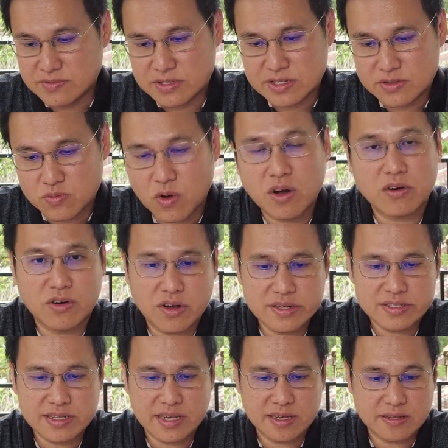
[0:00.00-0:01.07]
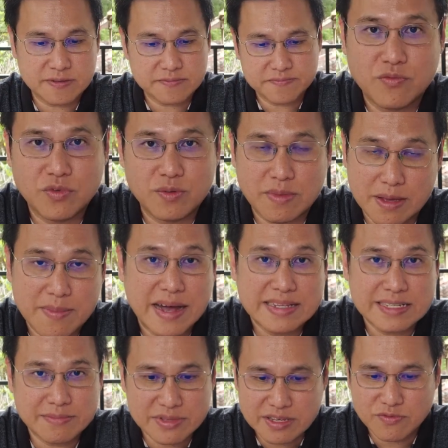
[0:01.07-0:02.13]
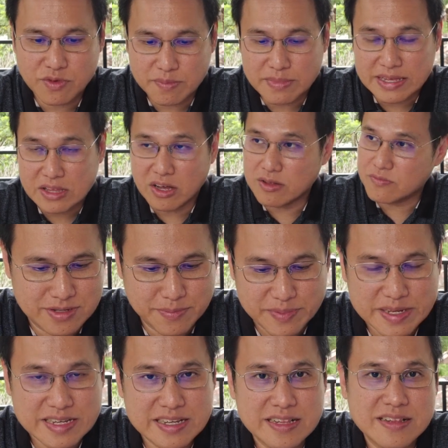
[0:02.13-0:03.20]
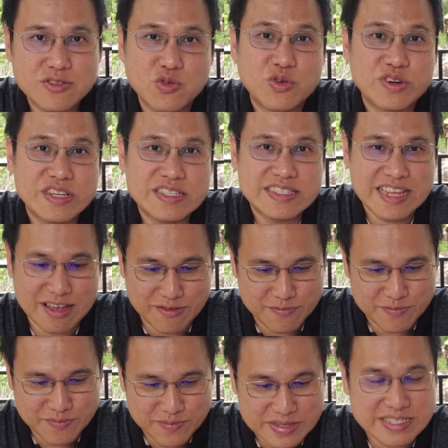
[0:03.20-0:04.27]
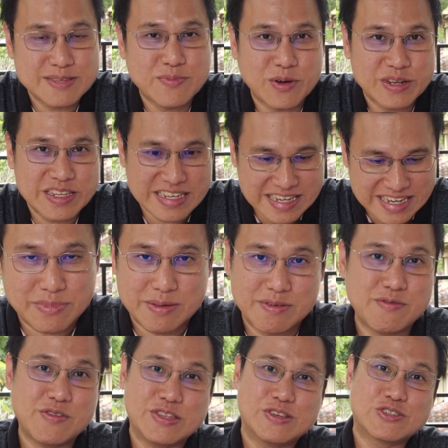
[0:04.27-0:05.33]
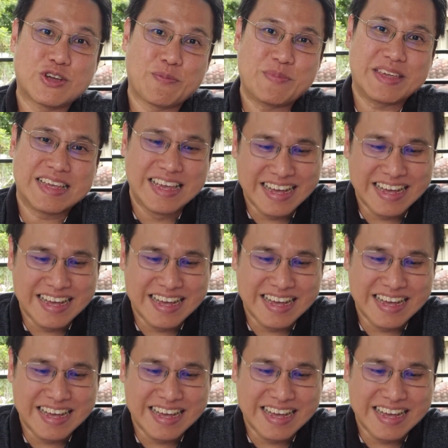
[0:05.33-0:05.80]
We just walk across and we may buy something, we may not. Typical tourist type of busybody, maybe window shopping.